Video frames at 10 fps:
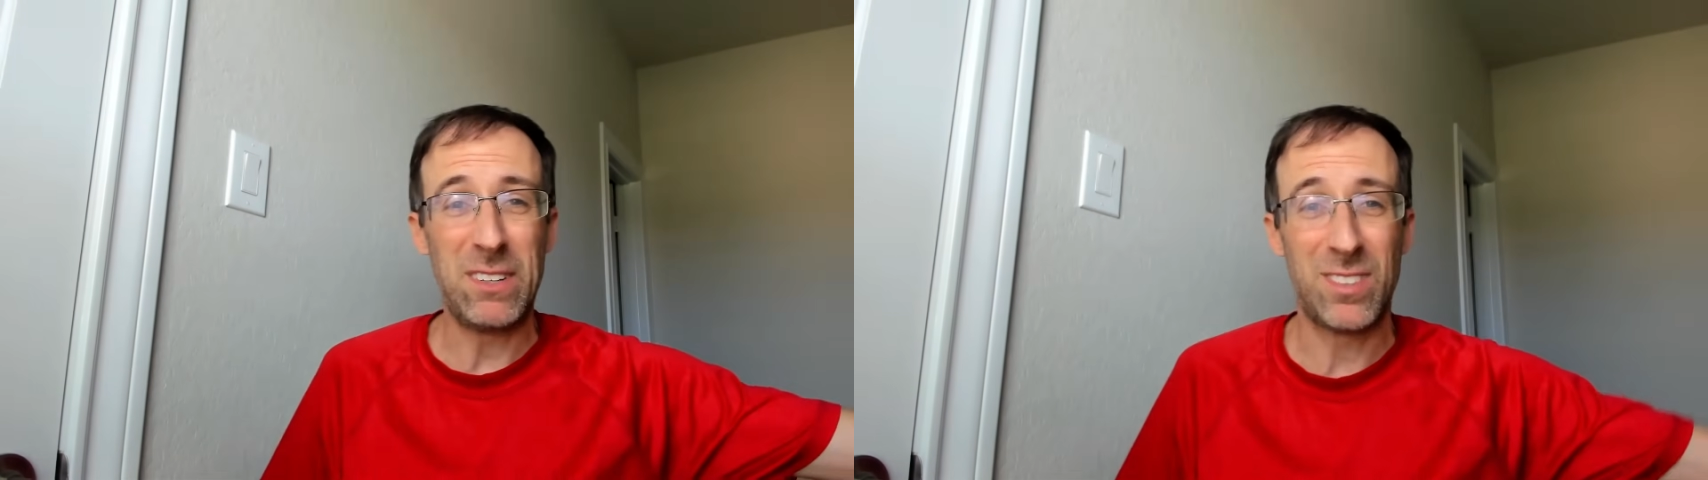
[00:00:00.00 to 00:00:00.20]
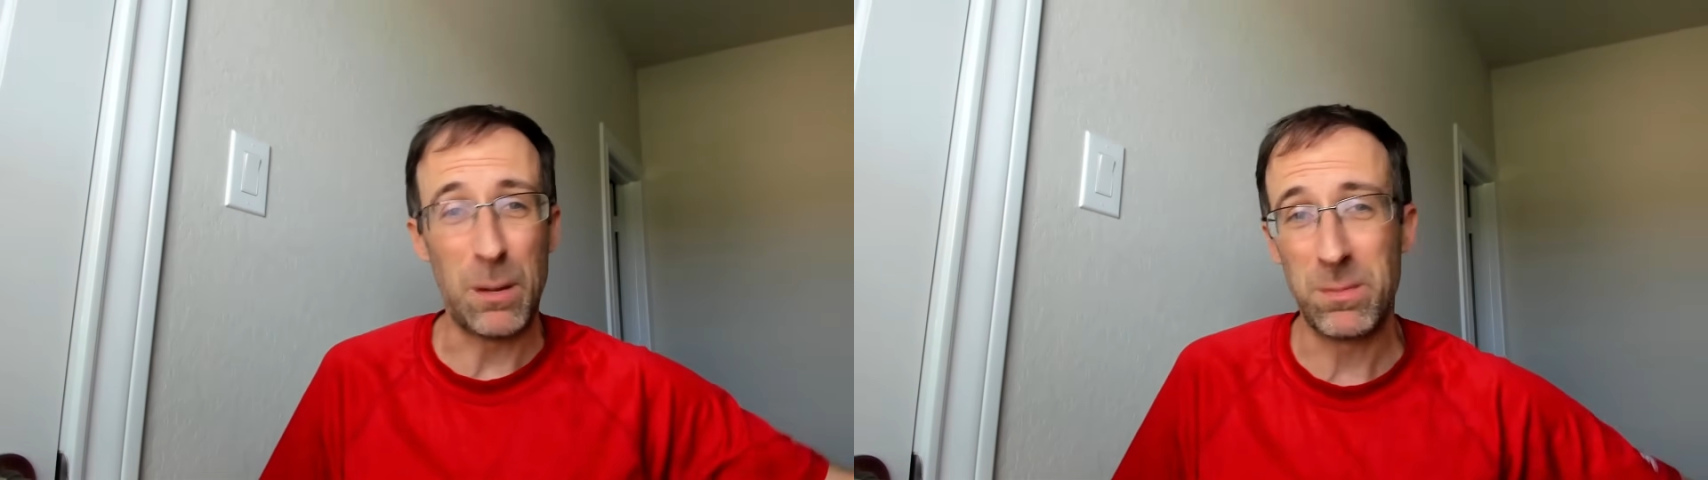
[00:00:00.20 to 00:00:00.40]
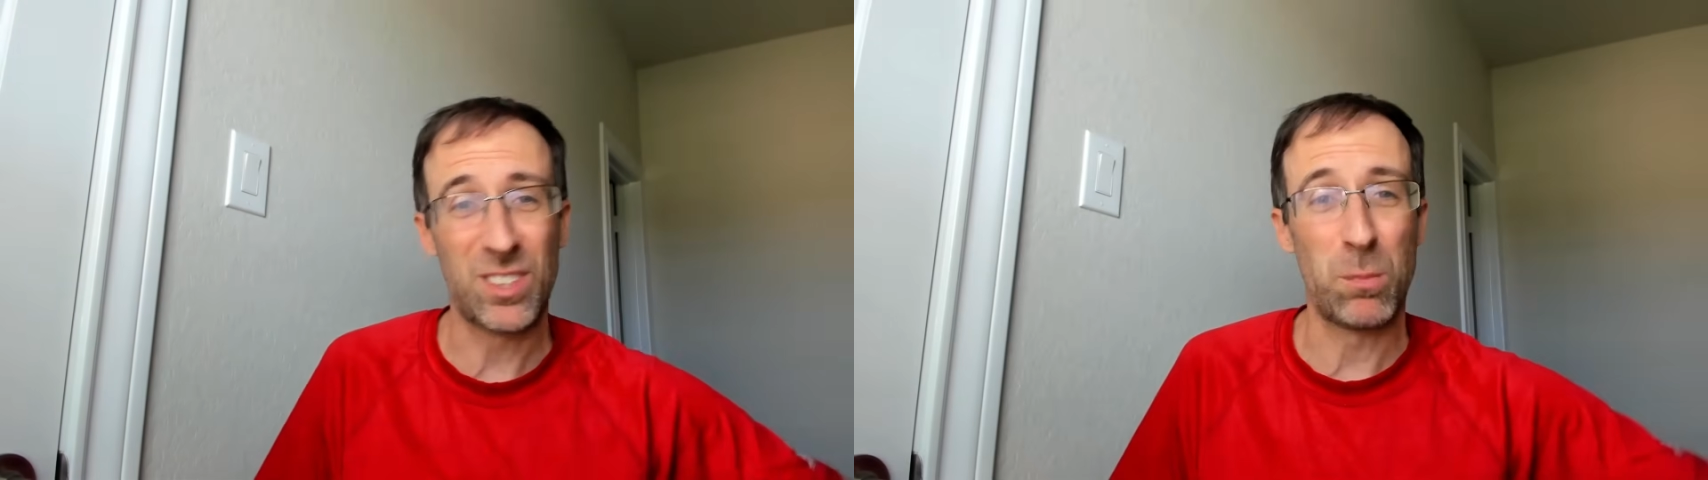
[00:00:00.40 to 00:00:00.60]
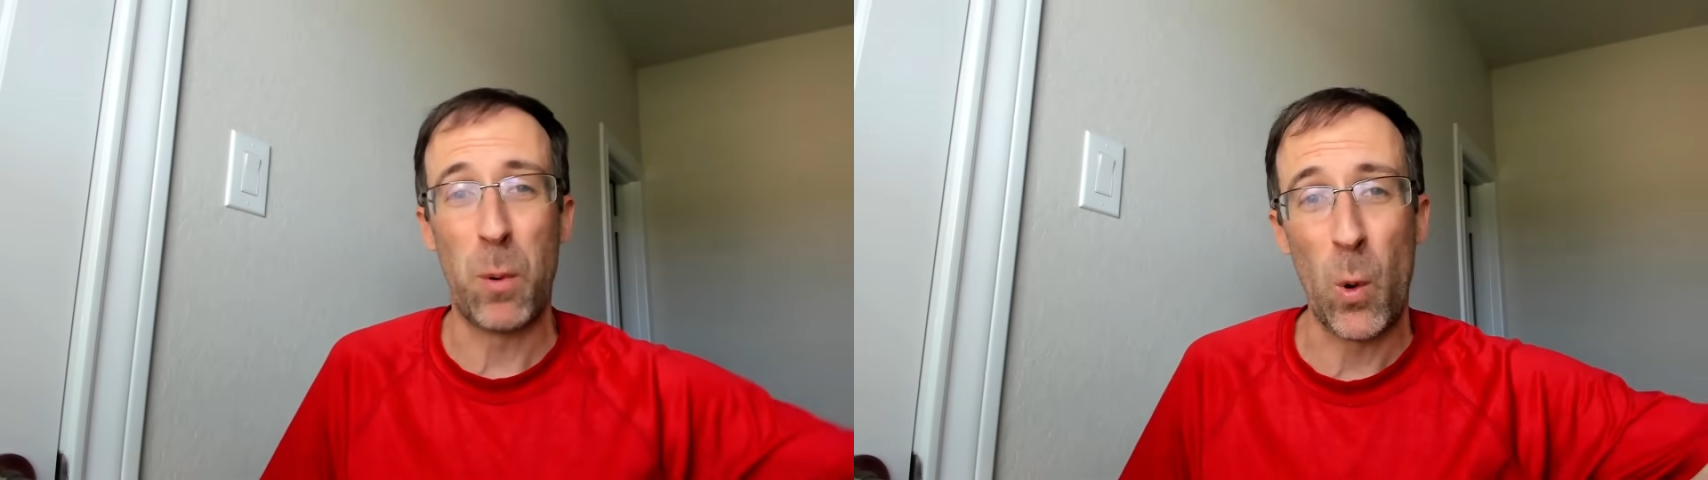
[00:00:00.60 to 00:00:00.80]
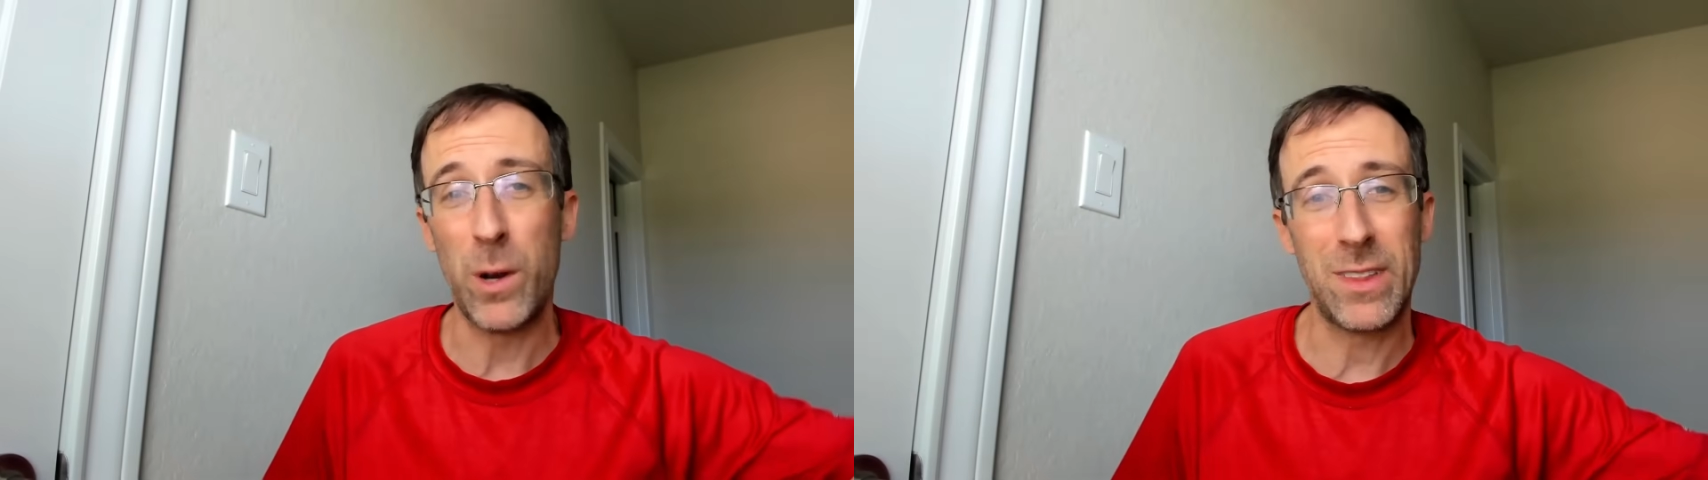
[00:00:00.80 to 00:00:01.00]
some
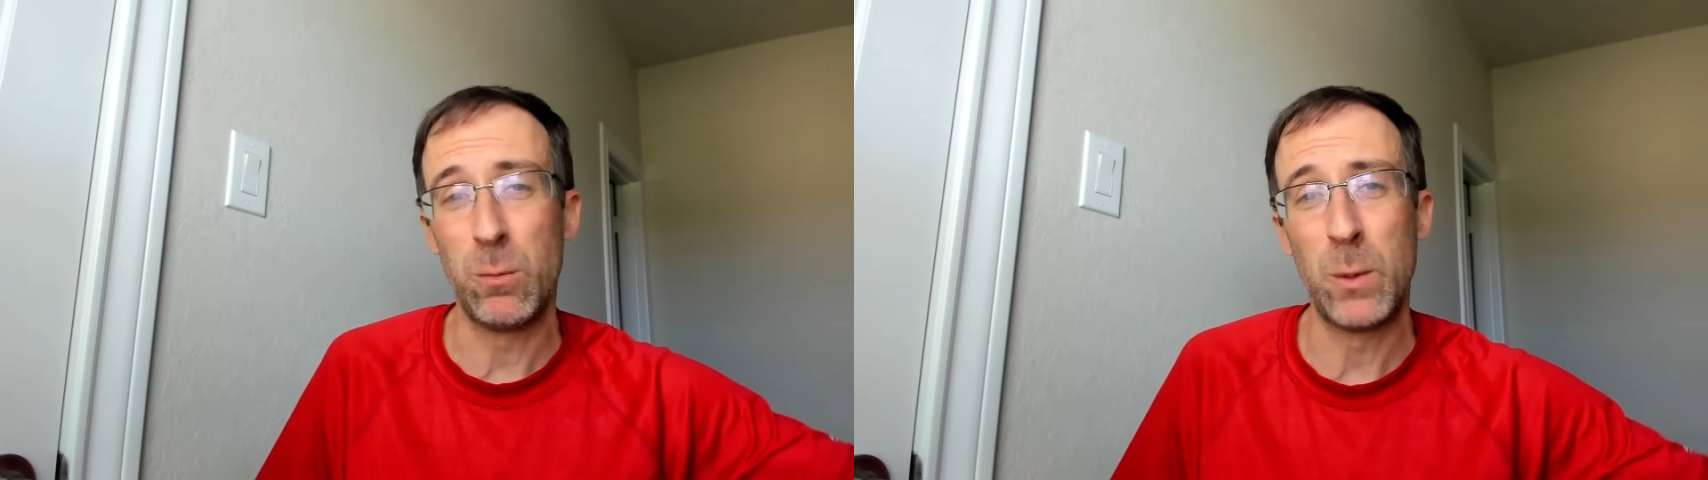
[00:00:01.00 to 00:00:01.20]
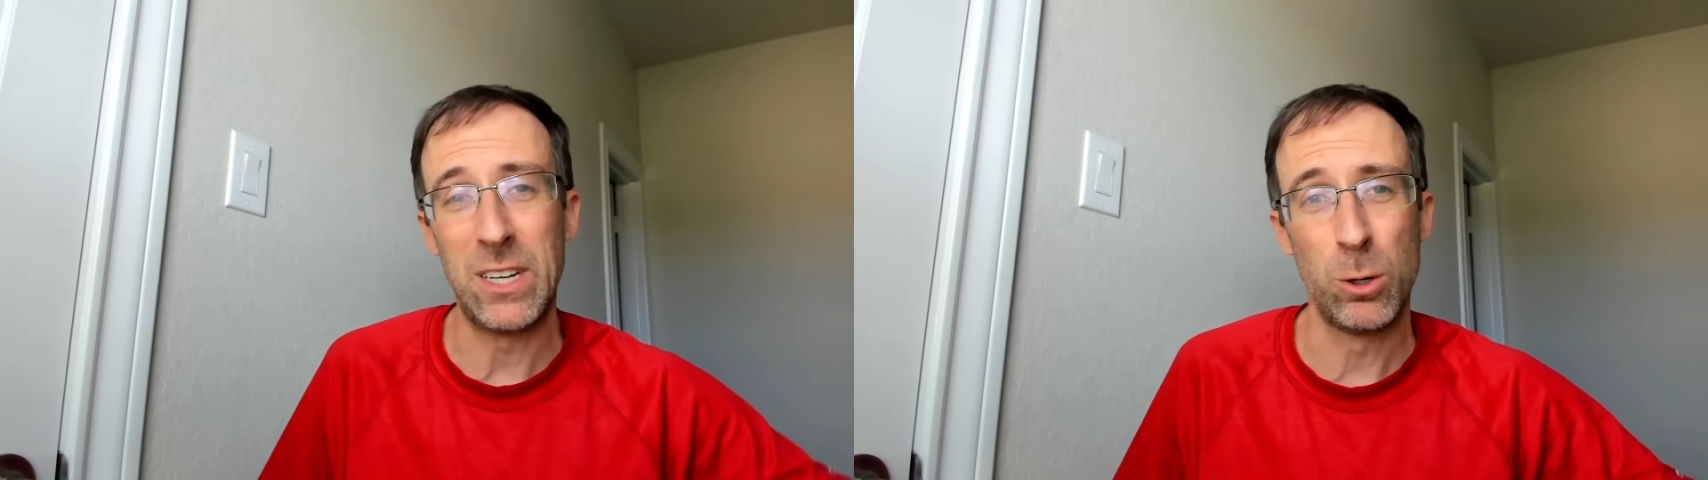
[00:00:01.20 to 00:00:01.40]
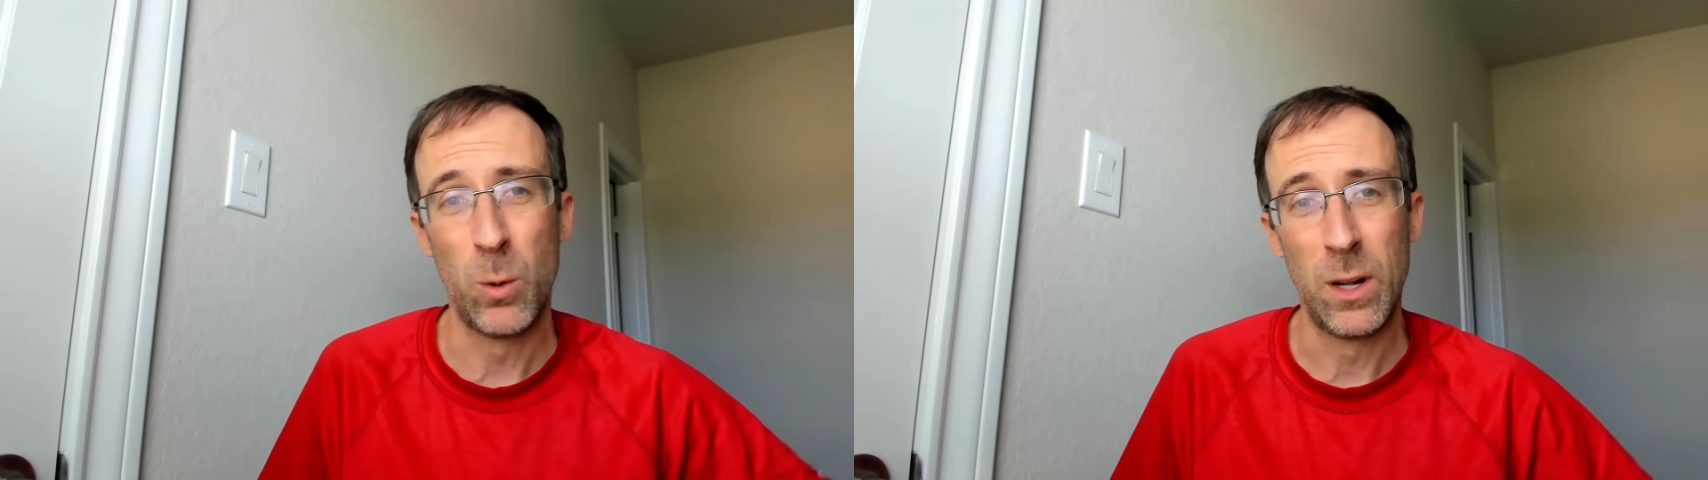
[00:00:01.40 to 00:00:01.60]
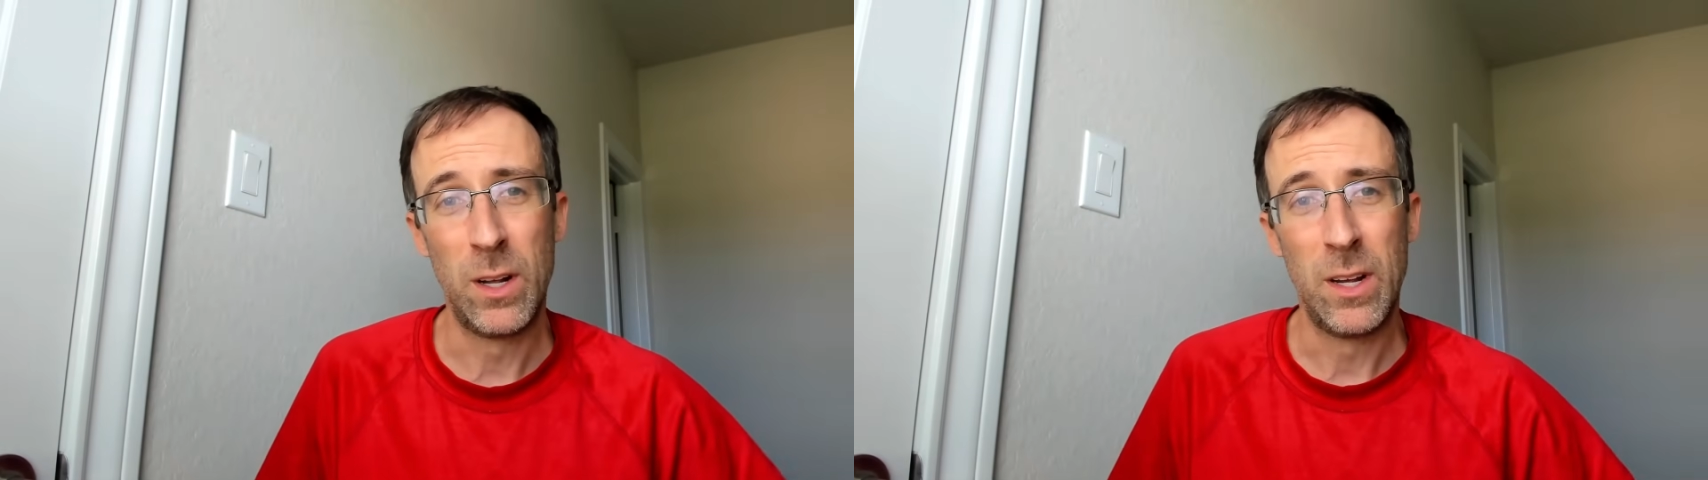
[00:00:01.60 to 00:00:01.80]
support that we do